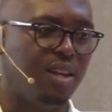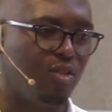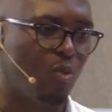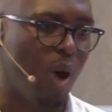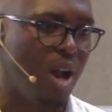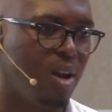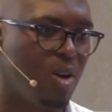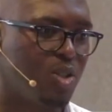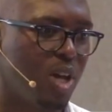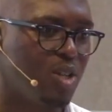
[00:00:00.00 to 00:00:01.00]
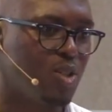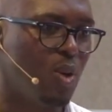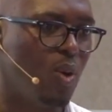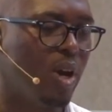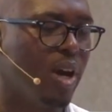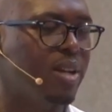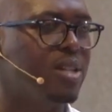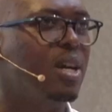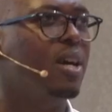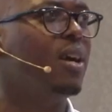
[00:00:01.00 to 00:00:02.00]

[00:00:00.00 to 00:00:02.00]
is one also has to look at,